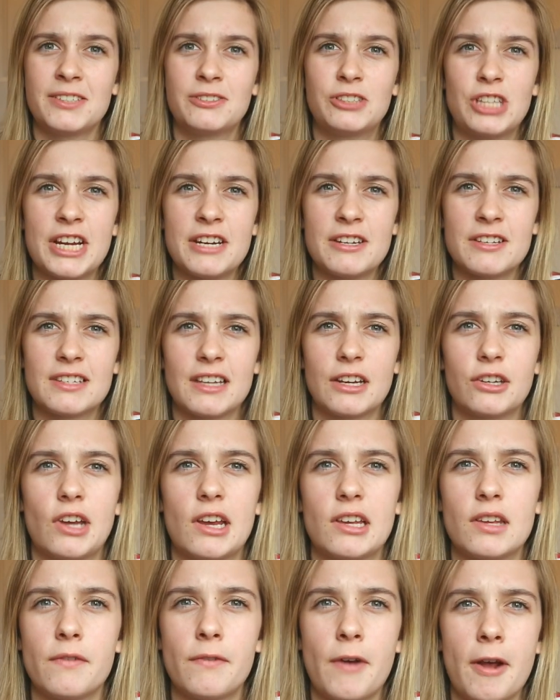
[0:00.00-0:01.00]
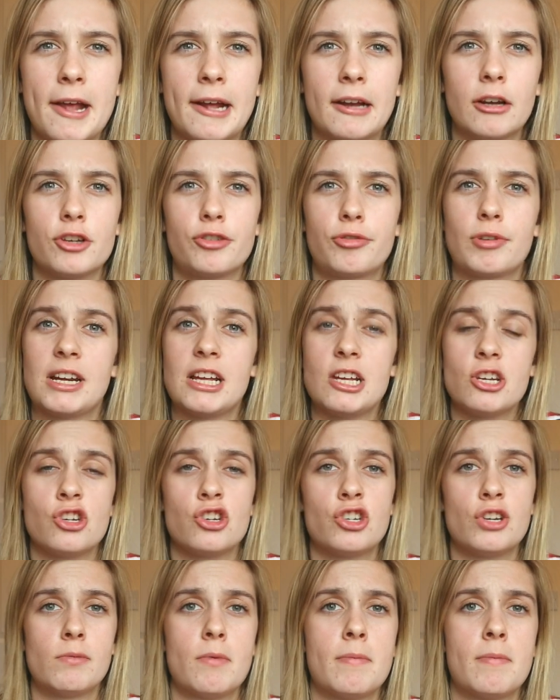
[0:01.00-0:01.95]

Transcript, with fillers: Jadon Sancho has a very close relationship